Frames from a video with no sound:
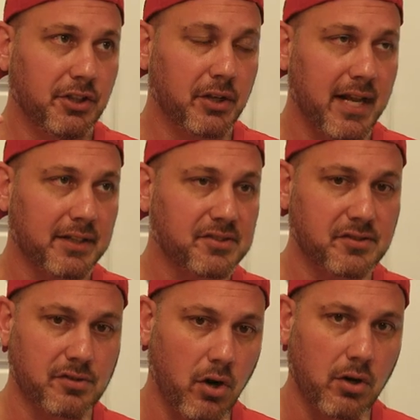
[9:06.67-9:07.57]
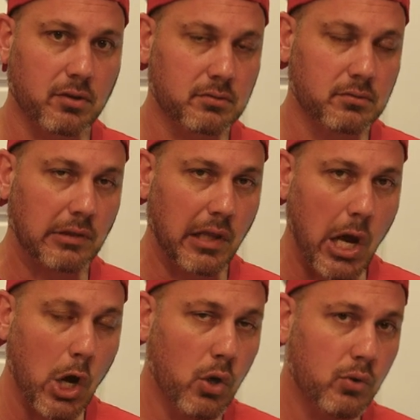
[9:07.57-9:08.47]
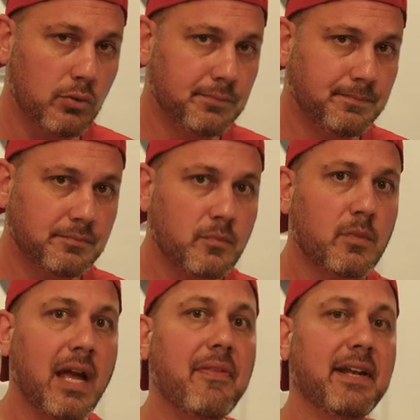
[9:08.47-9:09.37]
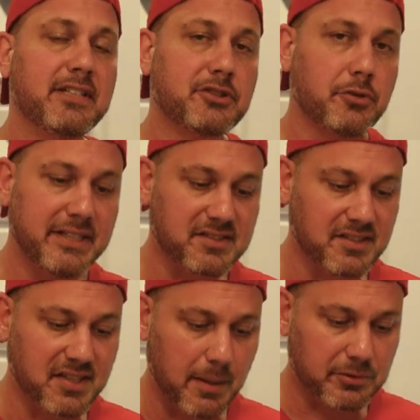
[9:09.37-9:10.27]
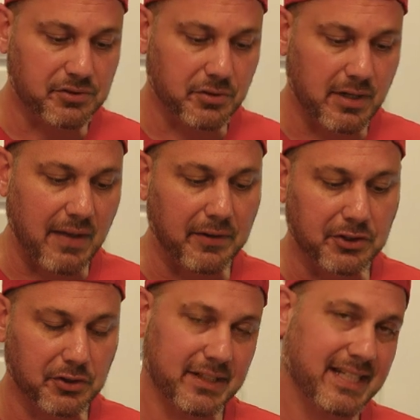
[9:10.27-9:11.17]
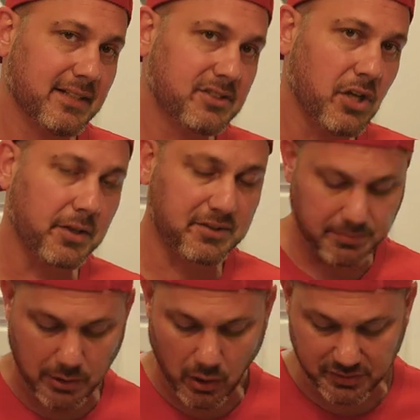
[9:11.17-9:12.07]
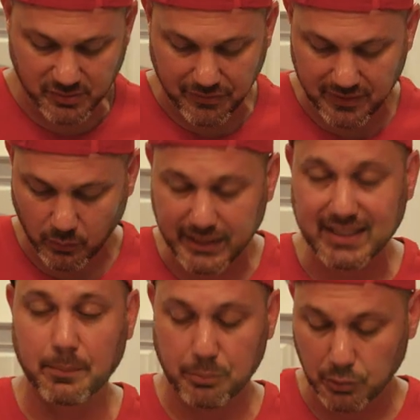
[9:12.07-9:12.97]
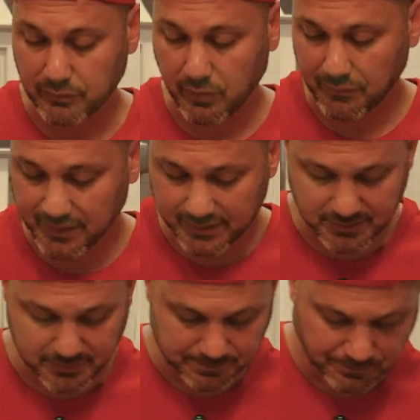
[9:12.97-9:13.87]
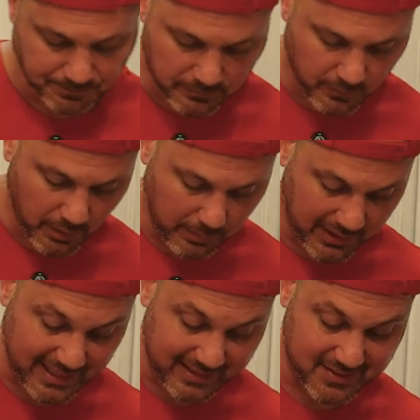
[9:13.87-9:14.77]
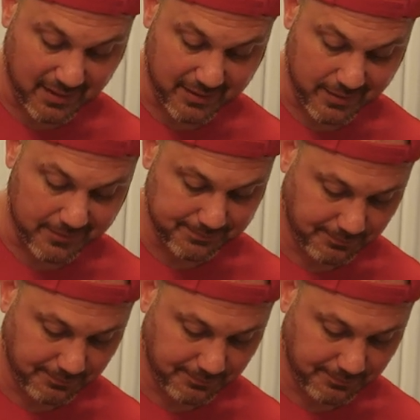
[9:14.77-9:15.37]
You gotta start low and then increase the temperature, and then you're gonna get a ton of smoke. So I think we can improve on this, but I gotta tell you,